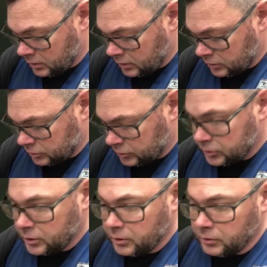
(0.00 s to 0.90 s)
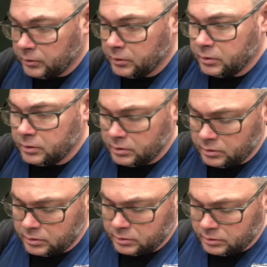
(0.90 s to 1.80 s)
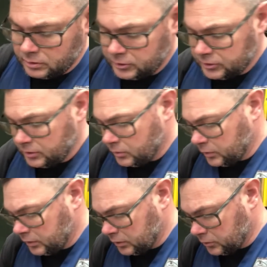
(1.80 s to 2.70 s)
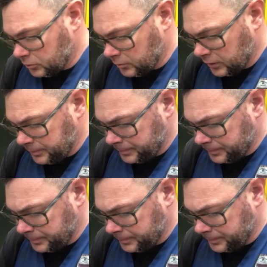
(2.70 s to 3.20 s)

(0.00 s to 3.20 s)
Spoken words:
So let's see what we can do, man.